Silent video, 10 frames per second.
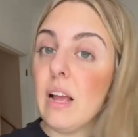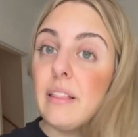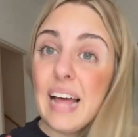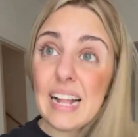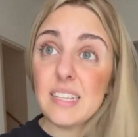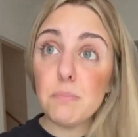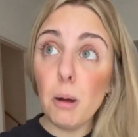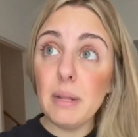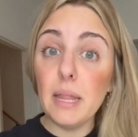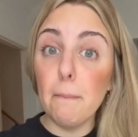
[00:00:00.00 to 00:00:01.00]
that's
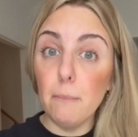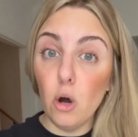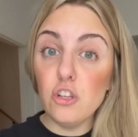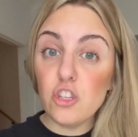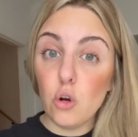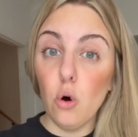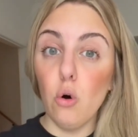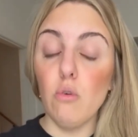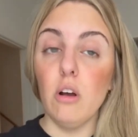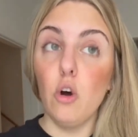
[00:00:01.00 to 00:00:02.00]
probably the most
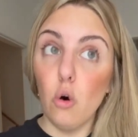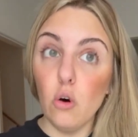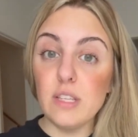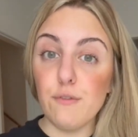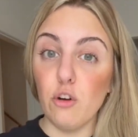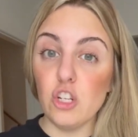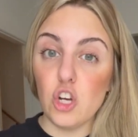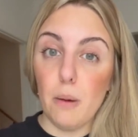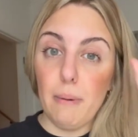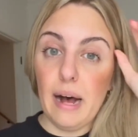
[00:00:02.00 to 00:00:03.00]
cause for a
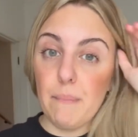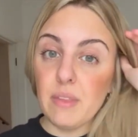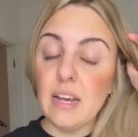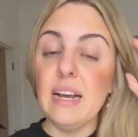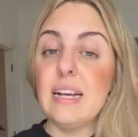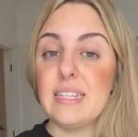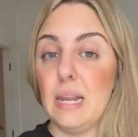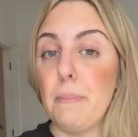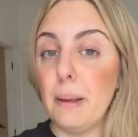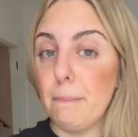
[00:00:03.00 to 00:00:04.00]
topper
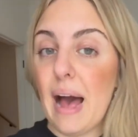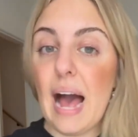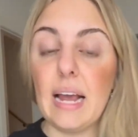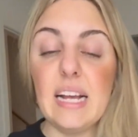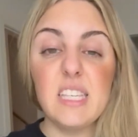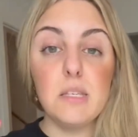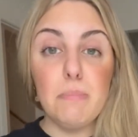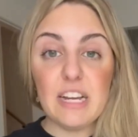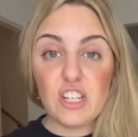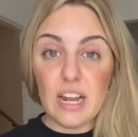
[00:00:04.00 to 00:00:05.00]
slipping back,
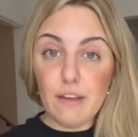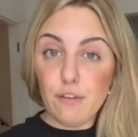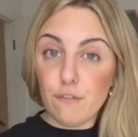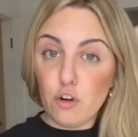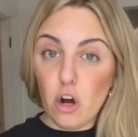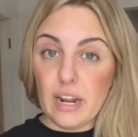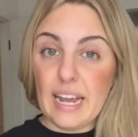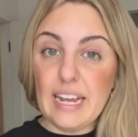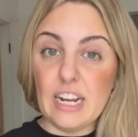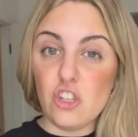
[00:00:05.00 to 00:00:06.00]
especially if you've got
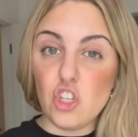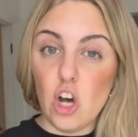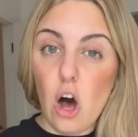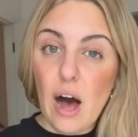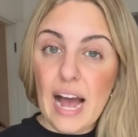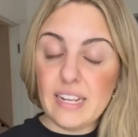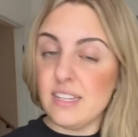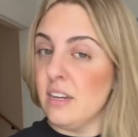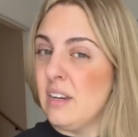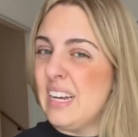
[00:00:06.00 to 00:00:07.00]
it in a
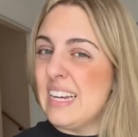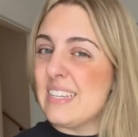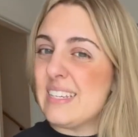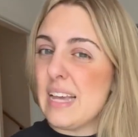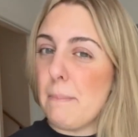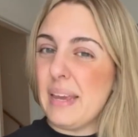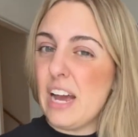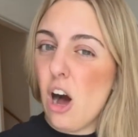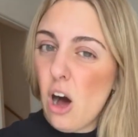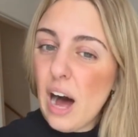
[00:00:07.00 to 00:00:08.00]
tight,
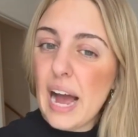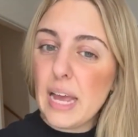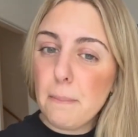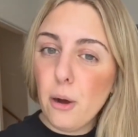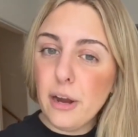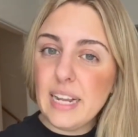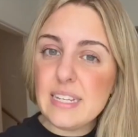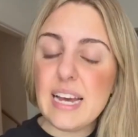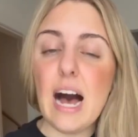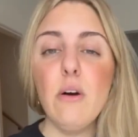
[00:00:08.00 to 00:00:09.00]
semi-higher
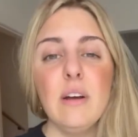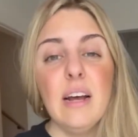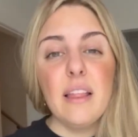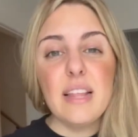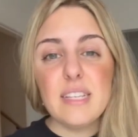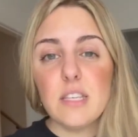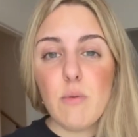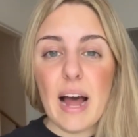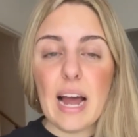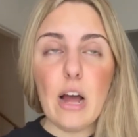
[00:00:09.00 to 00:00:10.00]
ponytail. This is
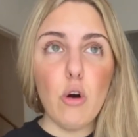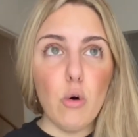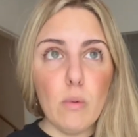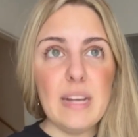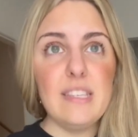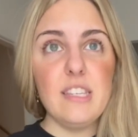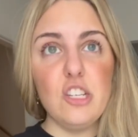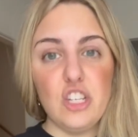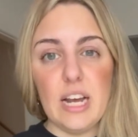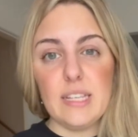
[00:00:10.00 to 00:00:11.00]
why I always
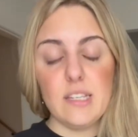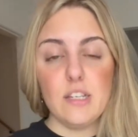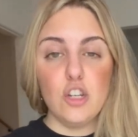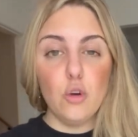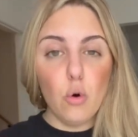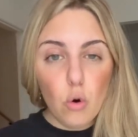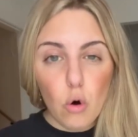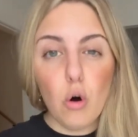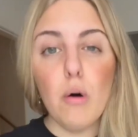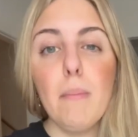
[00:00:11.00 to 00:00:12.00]
suggest to
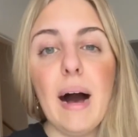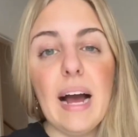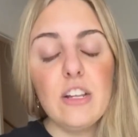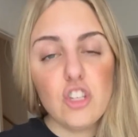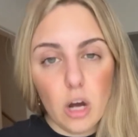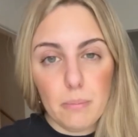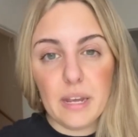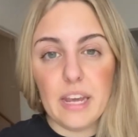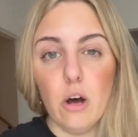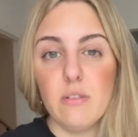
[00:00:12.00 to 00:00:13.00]
all my topper
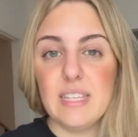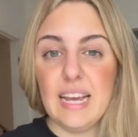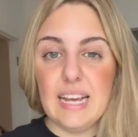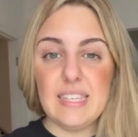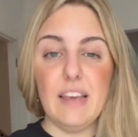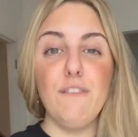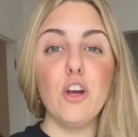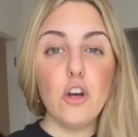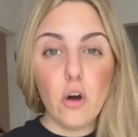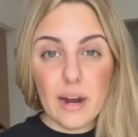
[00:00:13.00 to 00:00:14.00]
girls is if
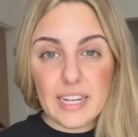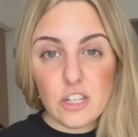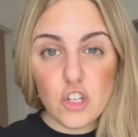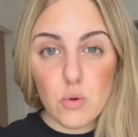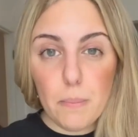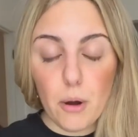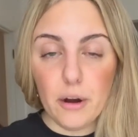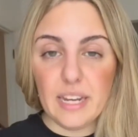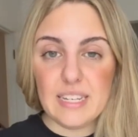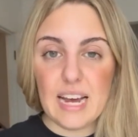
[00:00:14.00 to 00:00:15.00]
you're going to do a
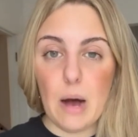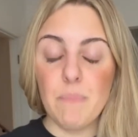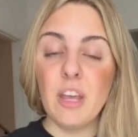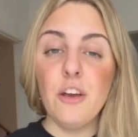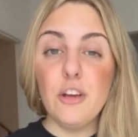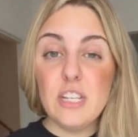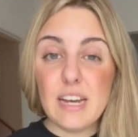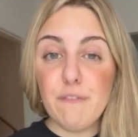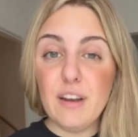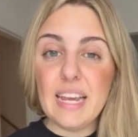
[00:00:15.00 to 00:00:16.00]
ponytail, you
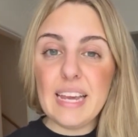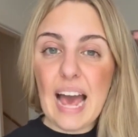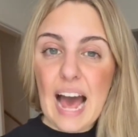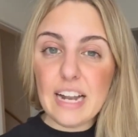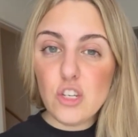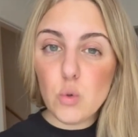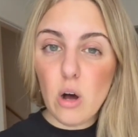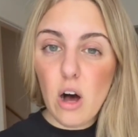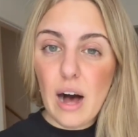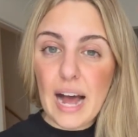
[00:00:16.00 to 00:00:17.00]
definitely can do
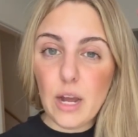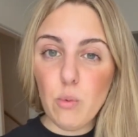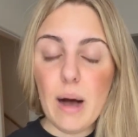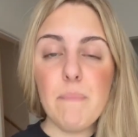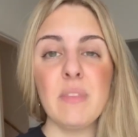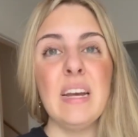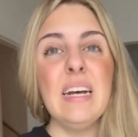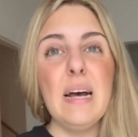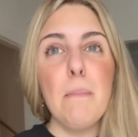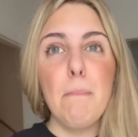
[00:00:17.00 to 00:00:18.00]
a higher one,
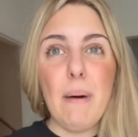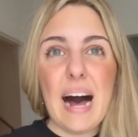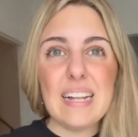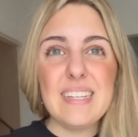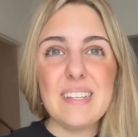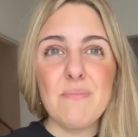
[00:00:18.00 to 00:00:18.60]
but